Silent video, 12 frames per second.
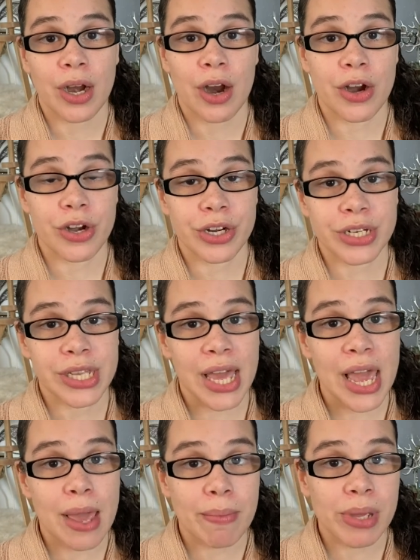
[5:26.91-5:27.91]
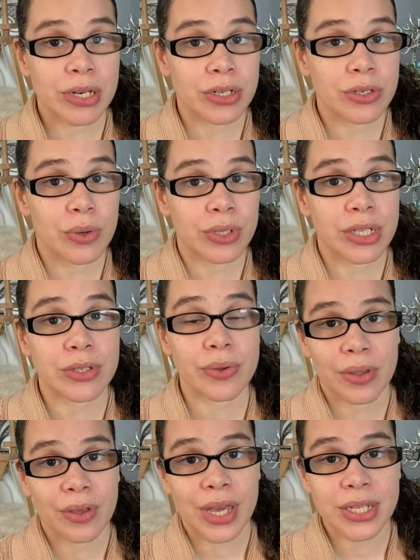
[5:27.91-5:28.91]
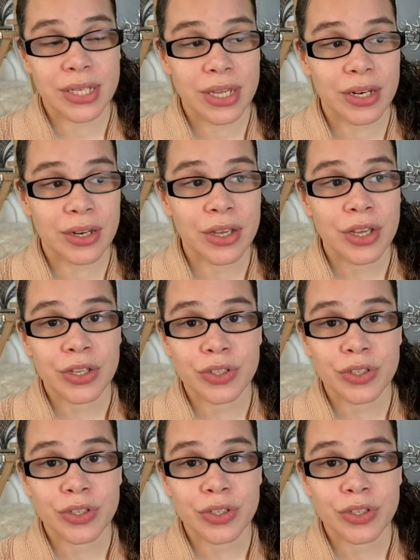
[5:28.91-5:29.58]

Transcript: our nurse came and told us, you guys can